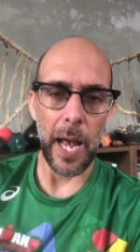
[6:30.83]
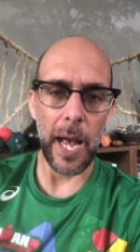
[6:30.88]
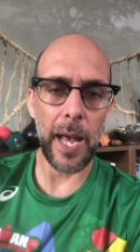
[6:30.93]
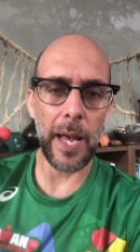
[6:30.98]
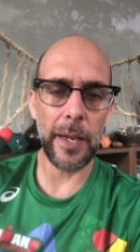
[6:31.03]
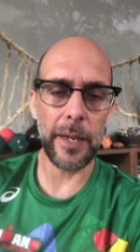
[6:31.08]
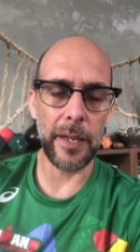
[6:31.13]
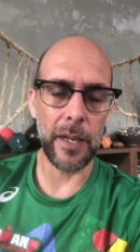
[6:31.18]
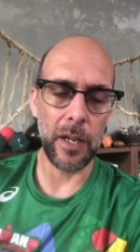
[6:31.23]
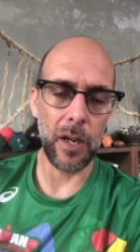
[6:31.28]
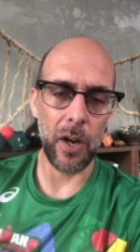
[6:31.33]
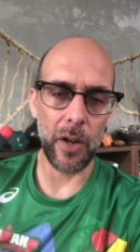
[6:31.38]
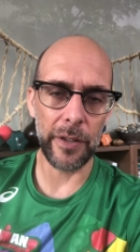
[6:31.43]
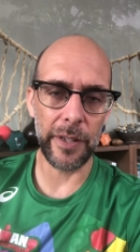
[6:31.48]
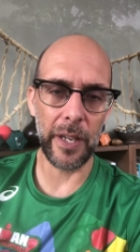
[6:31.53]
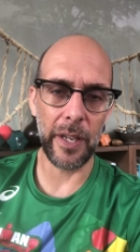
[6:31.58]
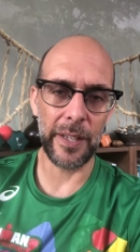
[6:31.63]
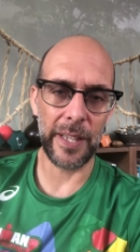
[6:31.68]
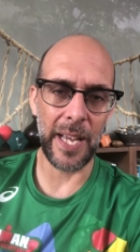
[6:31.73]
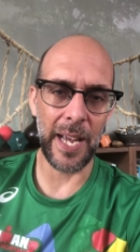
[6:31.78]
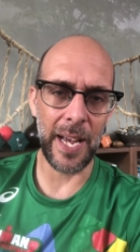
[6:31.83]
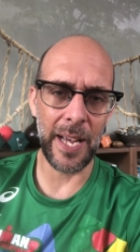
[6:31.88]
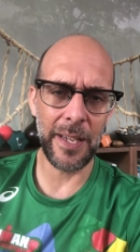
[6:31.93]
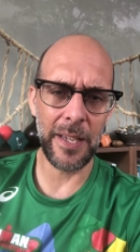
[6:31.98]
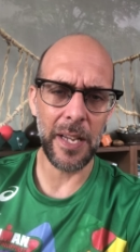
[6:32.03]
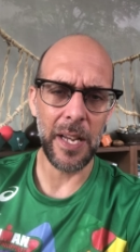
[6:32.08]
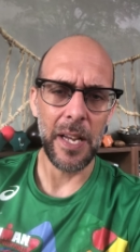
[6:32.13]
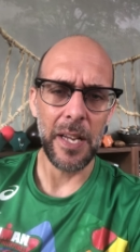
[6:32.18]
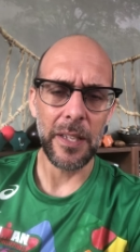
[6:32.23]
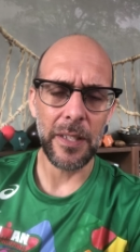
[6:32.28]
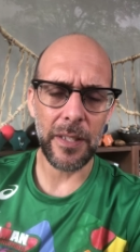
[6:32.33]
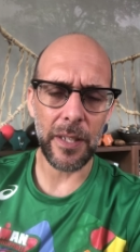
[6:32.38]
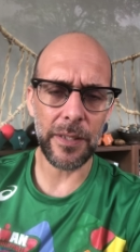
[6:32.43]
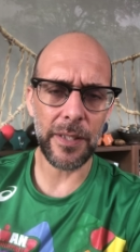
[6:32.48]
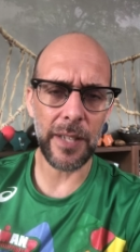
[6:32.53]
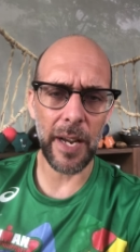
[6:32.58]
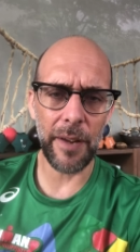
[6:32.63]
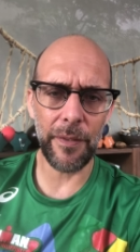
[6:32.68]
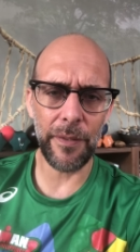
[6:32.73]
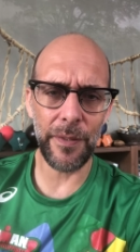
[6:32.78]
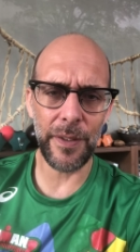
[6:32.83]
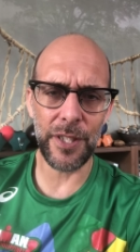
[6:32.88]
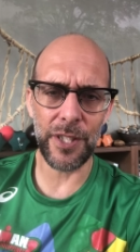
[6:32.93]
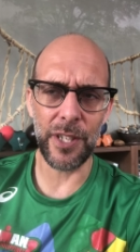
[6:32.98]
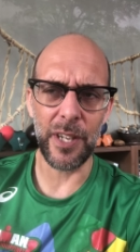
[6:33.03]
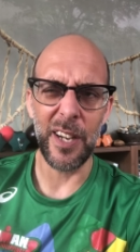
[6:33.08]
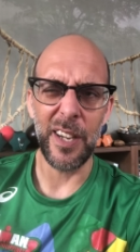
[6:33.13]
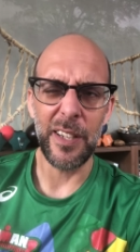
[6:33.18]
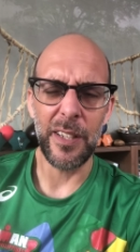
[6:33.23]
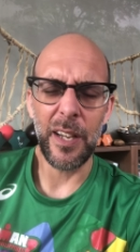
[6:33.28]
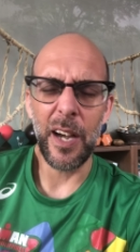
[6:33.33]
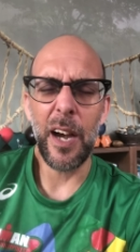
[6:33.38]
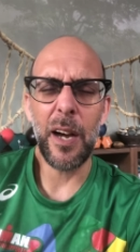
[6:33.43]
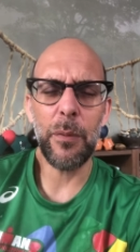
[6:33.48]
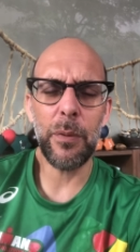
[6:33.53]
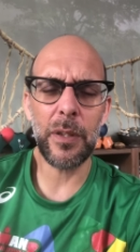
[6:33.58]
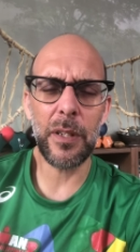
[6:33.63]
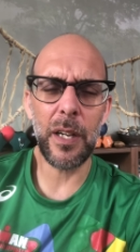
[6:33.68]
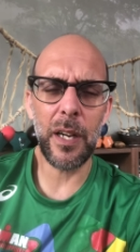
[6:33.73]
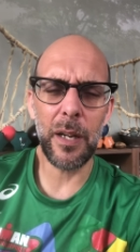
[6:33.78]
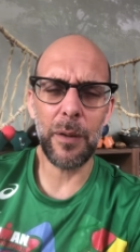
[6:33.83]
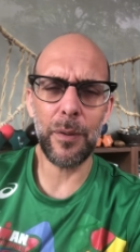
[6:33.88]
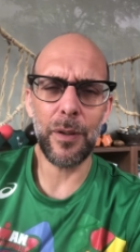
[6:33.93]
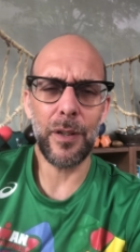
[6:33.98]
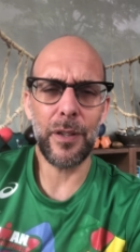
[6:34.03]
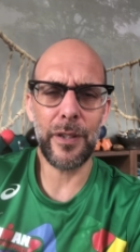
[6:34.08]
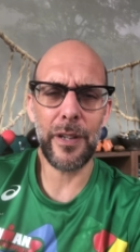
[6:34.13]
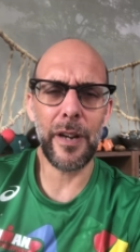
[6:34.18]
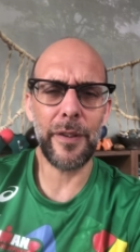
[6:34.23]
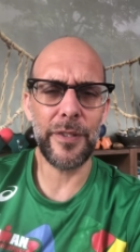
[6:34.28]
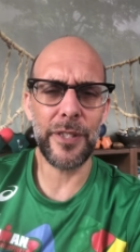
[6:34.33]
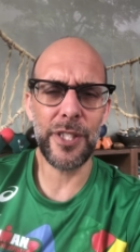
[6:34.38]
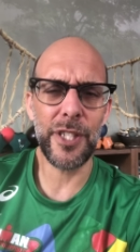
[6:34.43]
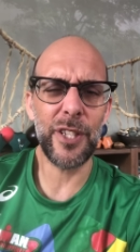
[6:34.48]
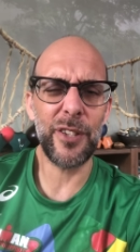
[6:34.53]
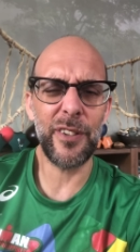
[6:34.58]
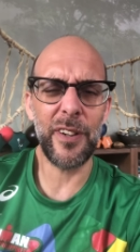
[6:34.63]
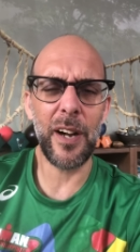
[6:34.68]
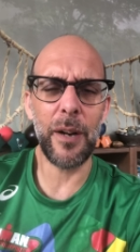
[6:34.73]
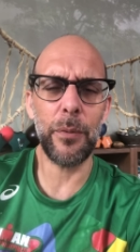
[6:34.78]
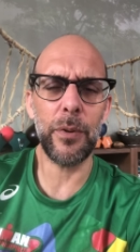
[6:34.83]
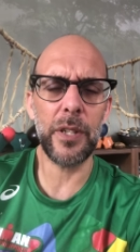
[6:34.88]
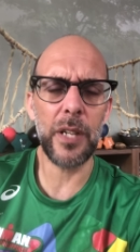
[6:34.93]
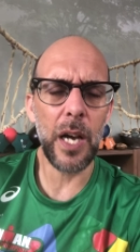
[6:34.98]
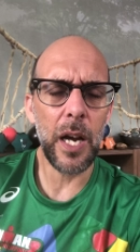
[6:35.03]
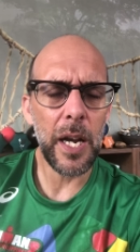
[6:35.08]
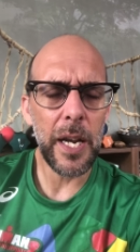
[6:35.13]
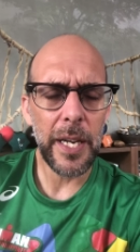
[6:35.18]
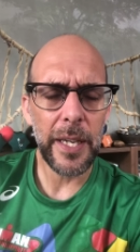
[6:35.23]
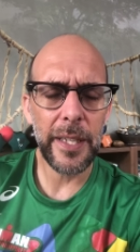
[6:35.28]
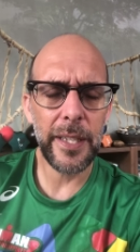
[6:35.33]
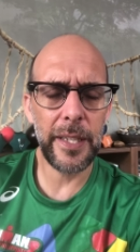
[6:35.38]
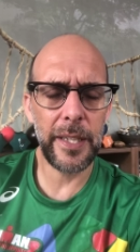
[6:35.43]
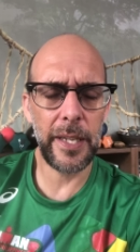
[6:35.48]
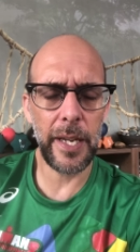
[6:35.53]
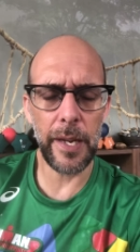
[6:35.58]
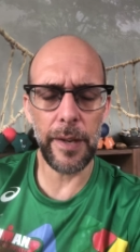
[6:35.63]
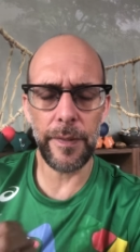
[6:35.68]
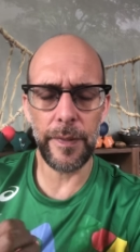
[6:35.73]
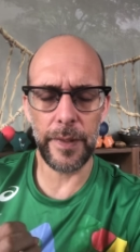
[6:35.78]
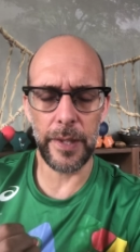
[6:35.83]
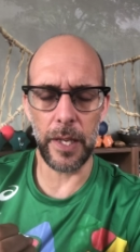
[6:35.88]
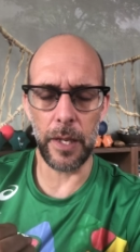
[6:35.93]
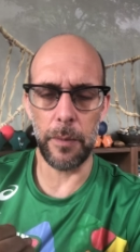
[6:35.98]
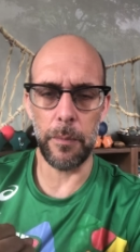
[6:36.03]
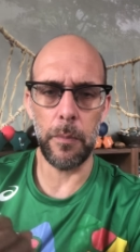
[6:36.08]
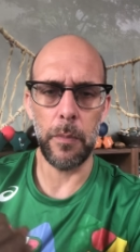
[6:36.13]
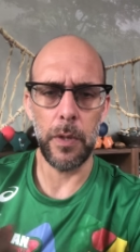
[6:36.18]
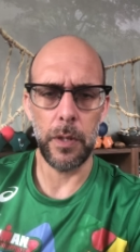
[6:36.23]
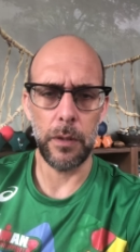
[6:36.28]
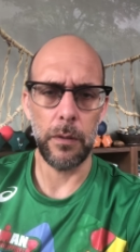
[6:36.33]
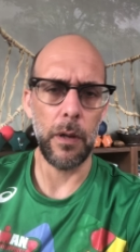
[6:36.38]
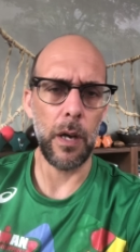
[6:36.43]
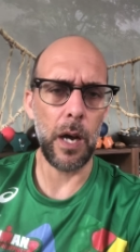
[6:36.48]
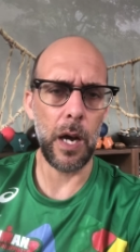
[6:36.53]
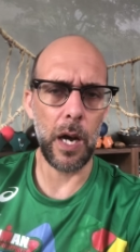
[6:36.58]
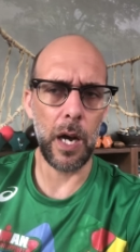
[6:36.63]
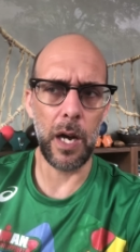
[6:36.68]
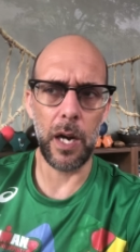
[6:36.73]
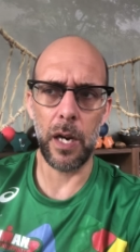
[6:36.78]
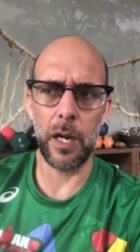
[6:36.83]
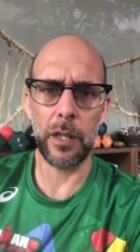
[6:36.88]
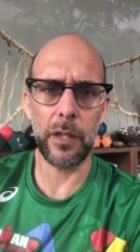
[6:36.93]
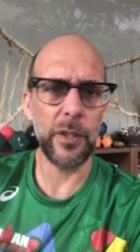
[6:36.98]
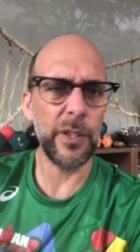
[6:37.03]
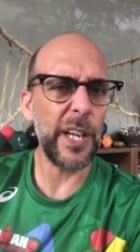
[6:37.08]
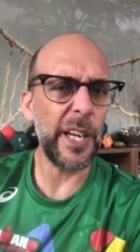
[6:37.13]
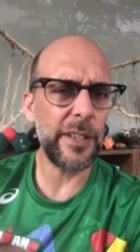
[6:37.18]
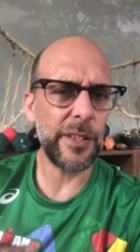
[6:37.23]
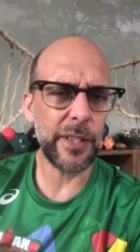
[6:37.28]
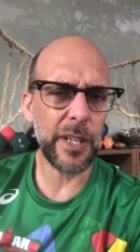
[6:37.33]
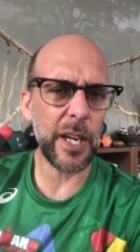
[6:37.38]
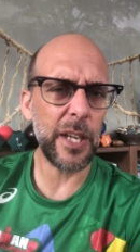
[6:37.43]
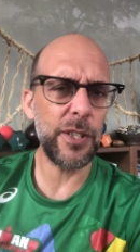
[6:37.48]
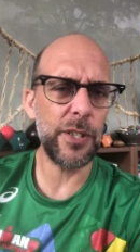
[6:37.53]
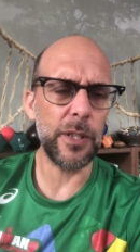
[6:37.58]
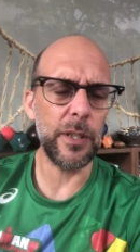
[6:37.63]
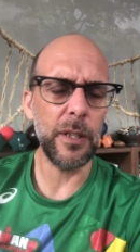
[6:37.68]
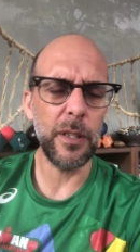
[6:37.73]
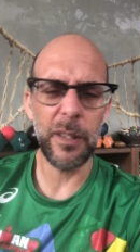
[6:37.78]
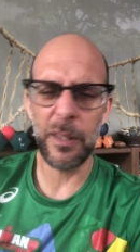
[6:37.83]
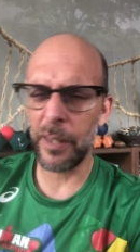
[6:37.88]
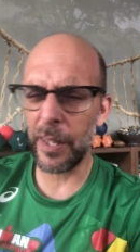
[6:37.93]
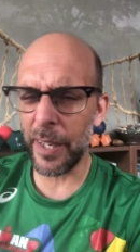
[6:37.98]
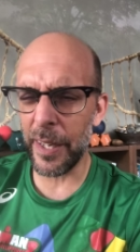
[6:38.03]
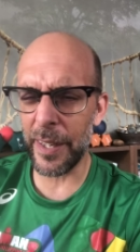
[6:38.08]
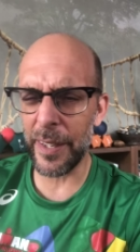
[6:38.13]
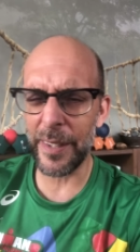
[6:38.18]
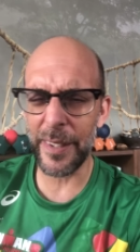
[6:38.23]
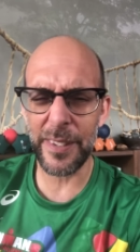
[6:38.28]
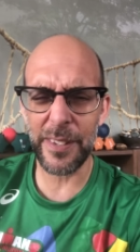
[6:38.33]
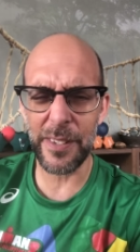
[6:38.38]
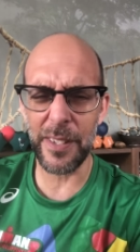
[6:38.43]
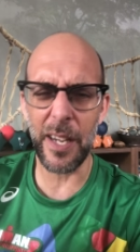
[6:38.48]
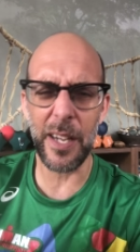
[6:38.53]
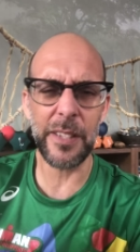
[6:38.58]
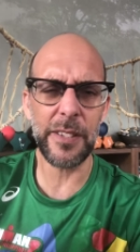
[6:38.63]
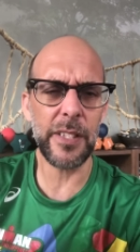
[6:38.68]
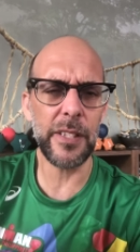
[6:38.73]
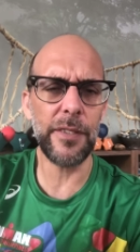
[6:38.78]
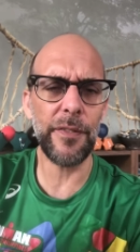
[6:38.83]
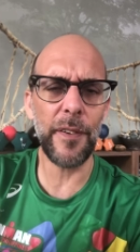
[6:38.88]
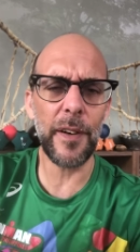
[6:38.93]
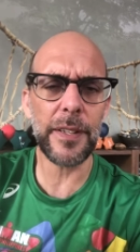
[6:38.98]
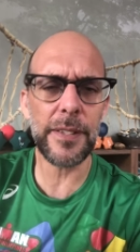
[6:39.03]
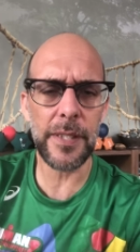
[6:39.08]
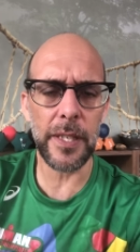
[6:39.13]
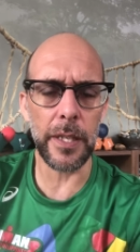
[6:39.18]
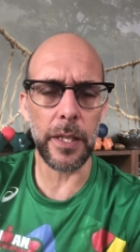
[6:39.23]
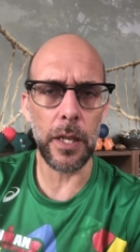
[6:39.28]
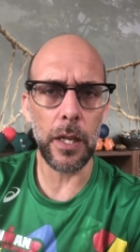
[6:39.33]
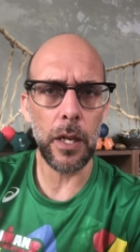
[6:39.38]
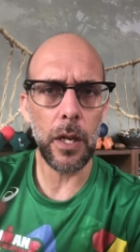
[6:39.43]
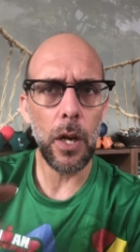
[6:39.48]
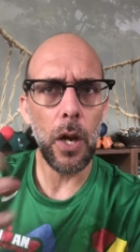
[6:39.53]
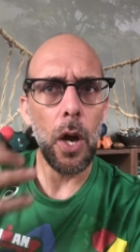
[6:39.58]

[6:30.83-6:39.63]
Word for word: Ann, on the other hand, doesn't have a vision. I want to I want to look after children. I want to give them uh, a good education. Yeah, it's nice. It's fuzzy.